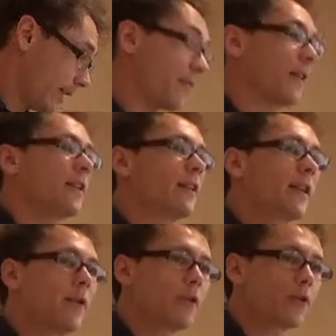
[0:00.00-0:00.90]
they defend their
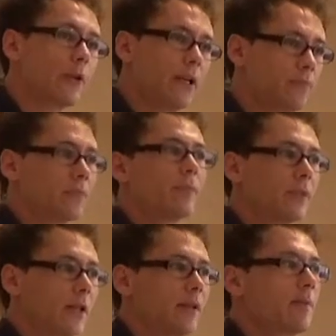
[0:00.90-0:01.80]
territory,
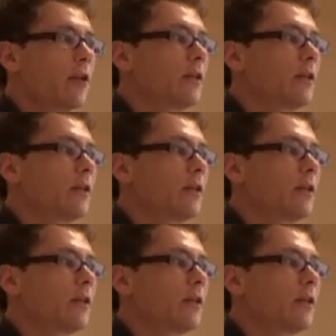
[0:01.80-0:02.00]
they put